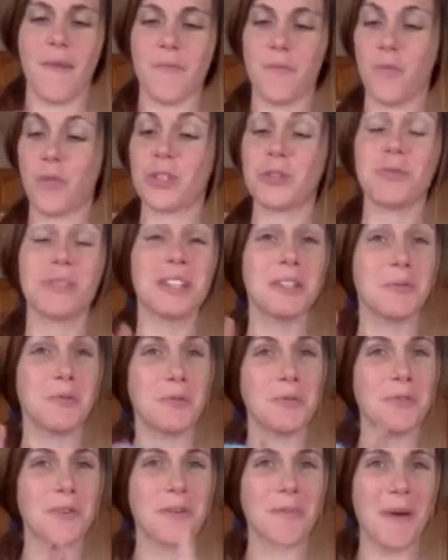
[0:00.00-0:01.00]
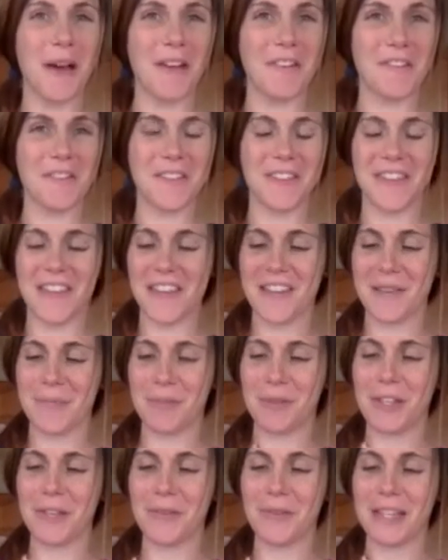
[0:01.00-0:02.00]
What's really cool about the
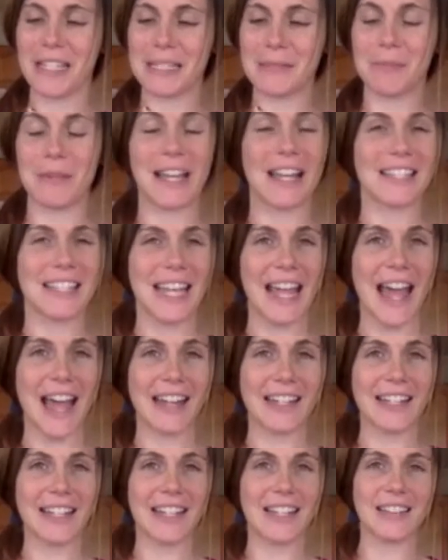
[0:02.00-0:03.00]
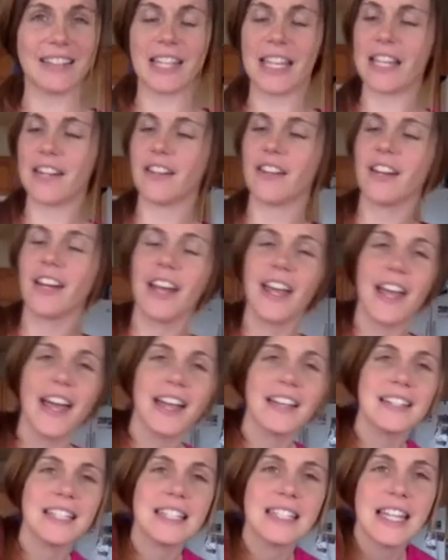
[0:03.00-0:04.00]
blue is because I added it later, it
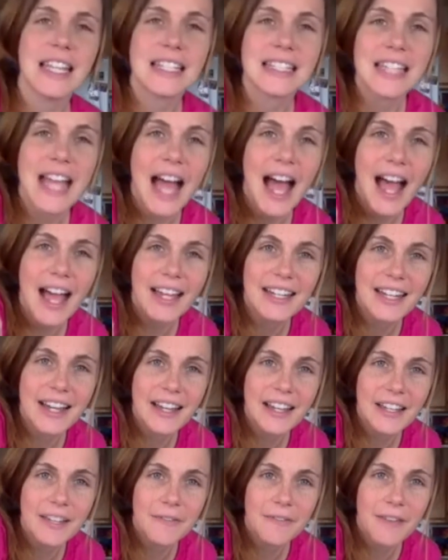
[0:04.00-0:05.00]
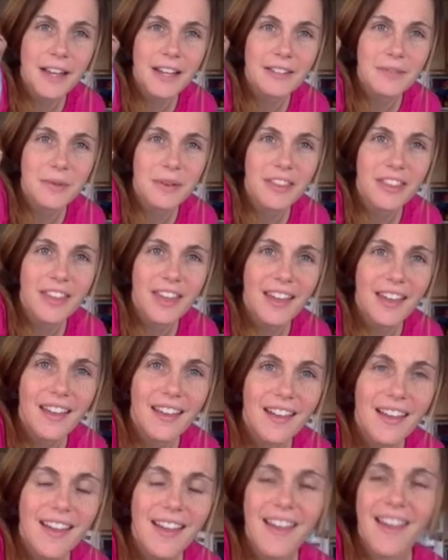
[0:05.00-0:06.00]
has this like tie-dye effect with it.
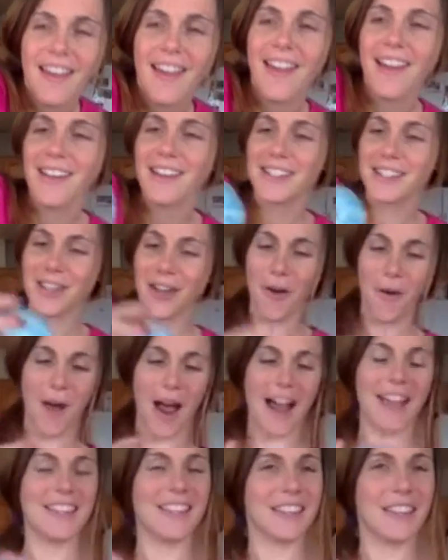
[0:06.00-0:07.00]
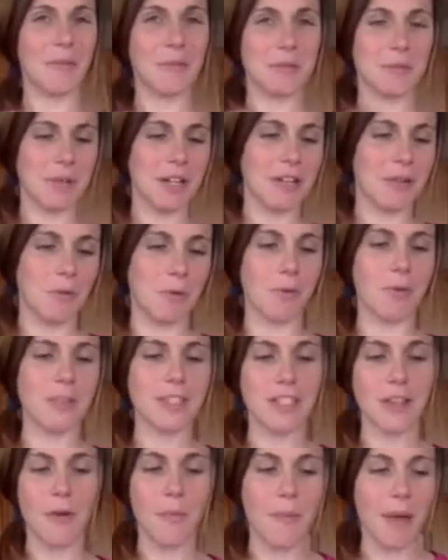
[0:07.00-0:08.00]
So I thought that was pretty cool.
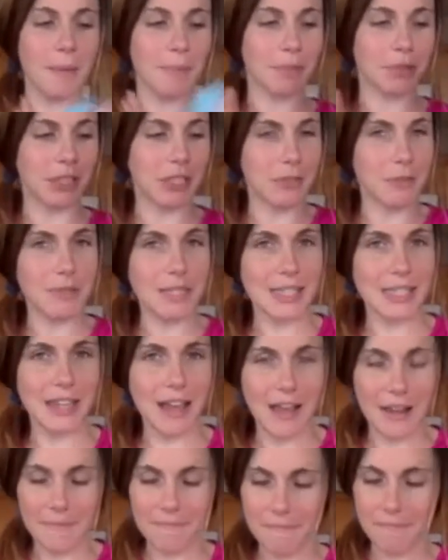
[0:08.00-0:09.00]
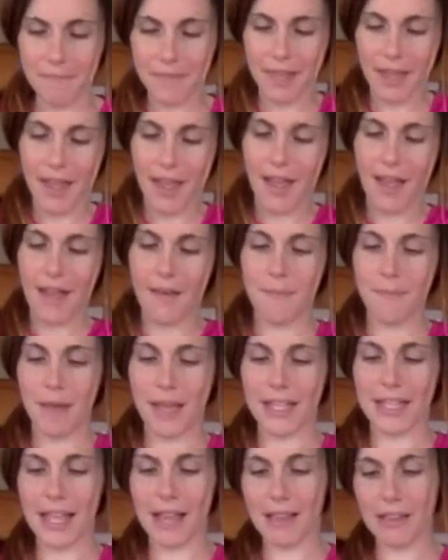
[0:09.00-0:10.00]
So my blue is done,
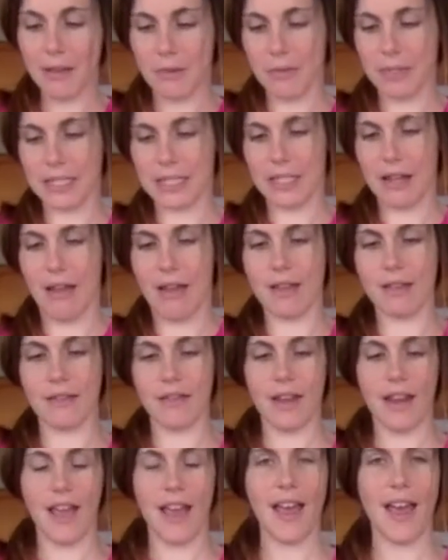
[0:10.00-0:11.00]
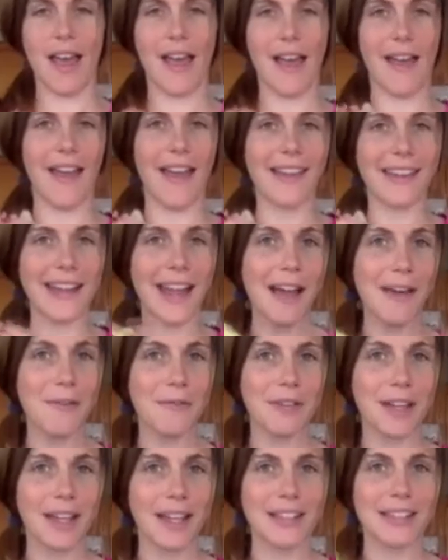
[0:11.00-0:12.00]
my yellow is done, and
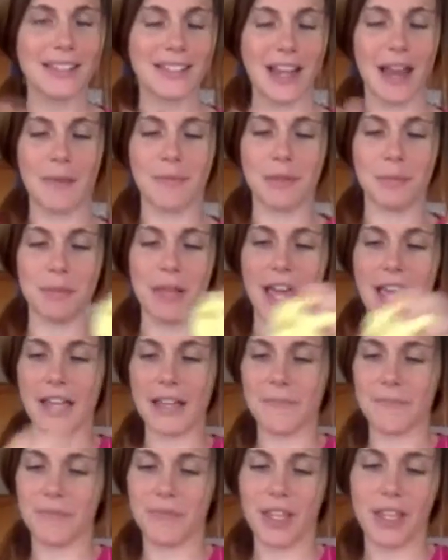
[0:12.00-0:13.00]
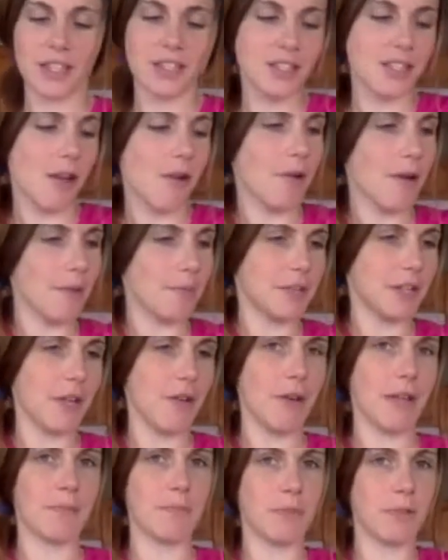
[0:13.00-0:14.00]
now it's time to play. So I'm gonna
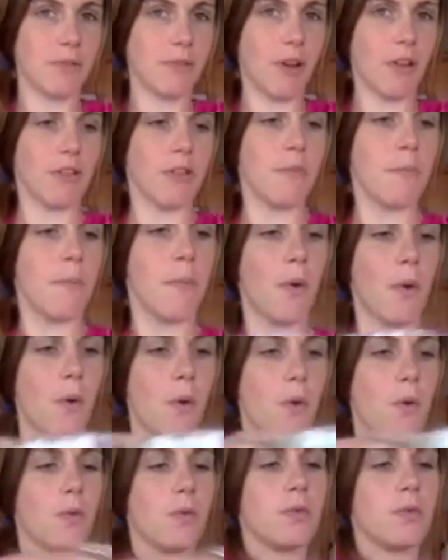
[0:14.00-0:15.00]
go ahead and move all the bowls.